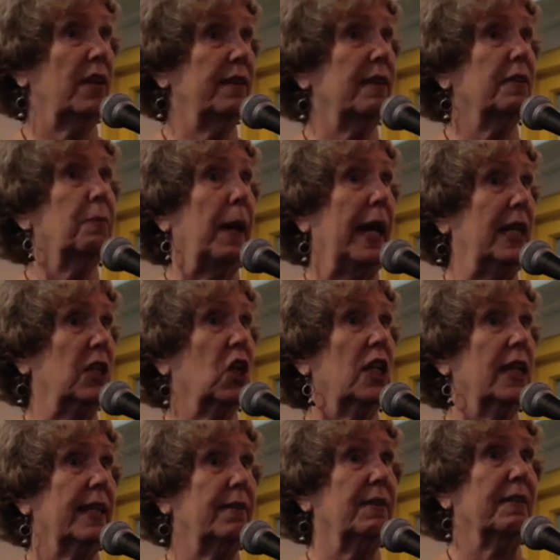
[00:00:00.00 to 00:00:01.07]
on this page.
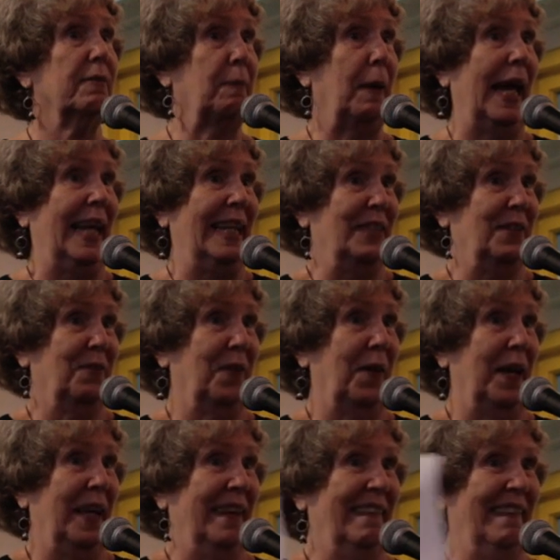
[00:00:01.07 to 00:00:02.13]
I'll leave this page for you.